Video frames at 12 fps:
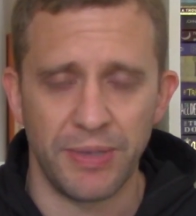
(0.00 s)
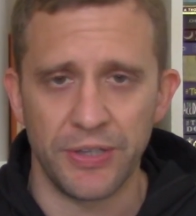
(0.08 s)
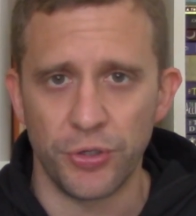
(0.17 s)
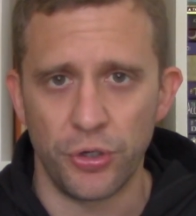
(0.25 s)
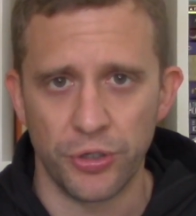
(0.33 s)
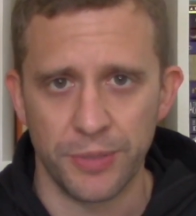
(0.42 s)
by
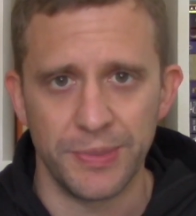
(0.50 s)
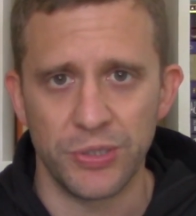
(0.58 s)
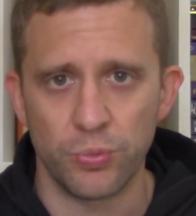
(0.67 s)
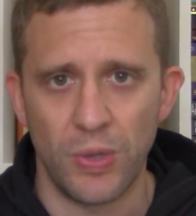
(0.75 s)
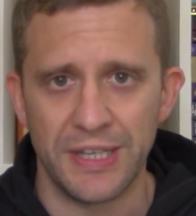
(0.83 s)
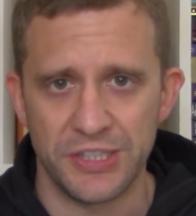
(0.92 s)
an
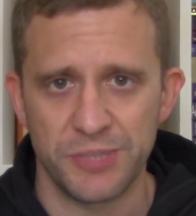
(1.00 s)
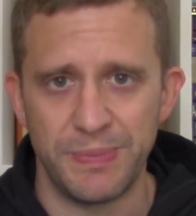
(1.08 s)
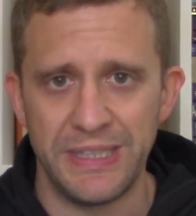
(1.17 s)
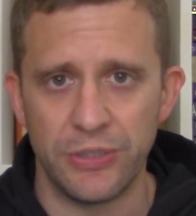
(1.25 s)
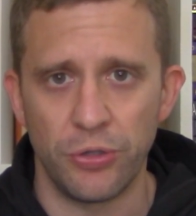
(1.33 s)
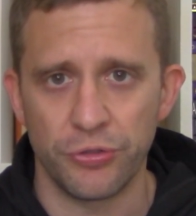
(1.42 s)
argument why
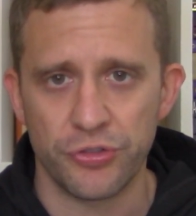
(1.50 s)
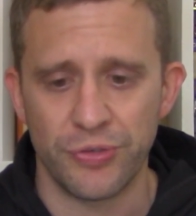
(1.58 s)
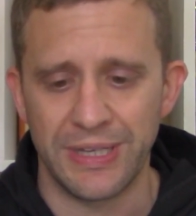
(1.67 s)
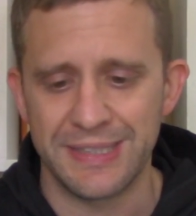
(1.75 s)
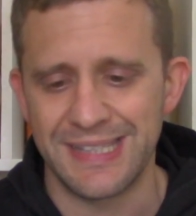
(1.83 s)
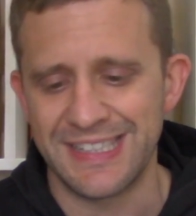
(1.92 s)
speed
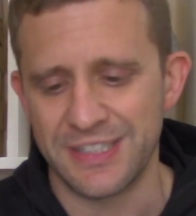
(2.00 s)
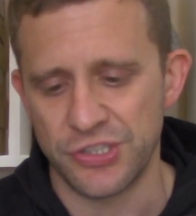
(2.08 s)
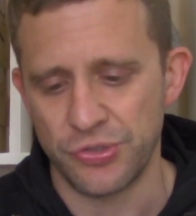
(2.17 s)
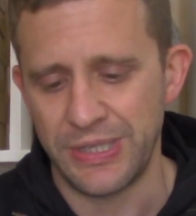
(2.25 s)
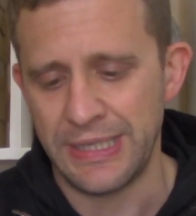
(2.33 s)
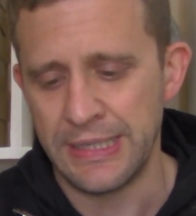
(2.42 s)
holstering is
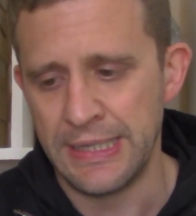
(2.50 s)
necessary.